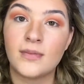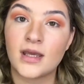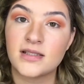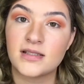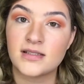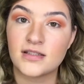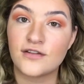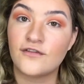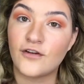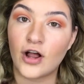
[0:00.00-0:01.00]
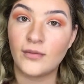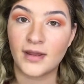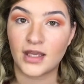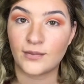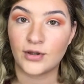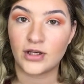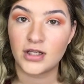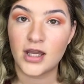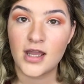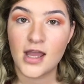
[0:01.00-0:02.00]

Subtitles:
because this is a fall makeup look,